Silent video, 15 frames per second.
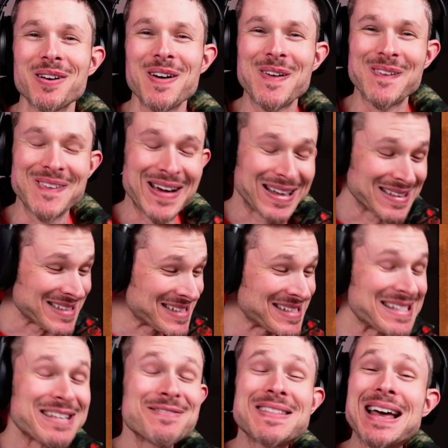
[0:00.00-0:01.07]
All right, let's
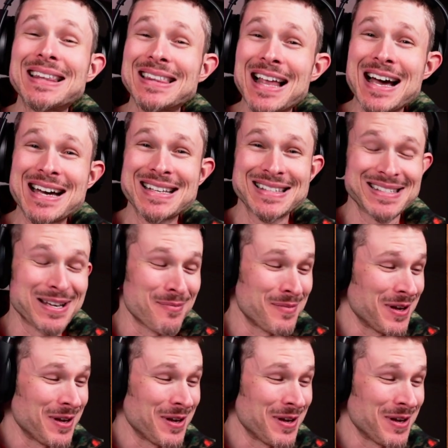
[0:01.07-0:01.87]
see if that lines up,